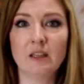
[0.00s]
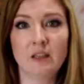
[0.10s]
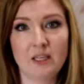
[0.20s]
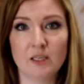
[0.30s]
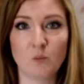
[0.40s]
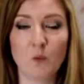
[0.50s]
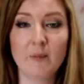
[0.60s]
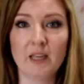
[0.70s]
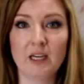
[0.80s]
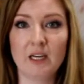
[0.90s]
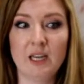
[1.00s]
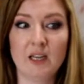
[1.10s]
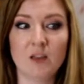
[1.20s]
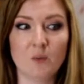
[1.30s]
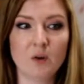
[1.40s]
these women
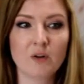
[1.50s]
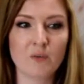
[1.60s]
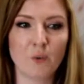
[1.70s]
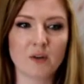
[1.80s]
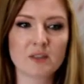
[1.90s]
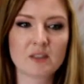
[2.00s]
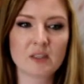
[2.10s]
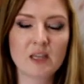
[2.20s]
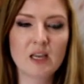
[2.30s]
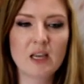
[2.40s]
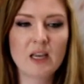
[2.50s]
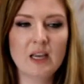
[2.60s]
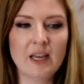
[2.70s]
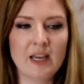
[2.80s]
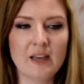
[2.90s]
in the workforce.
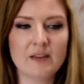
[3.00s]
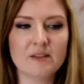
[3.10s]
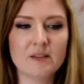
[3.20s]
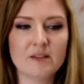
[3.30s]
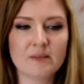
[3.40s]
And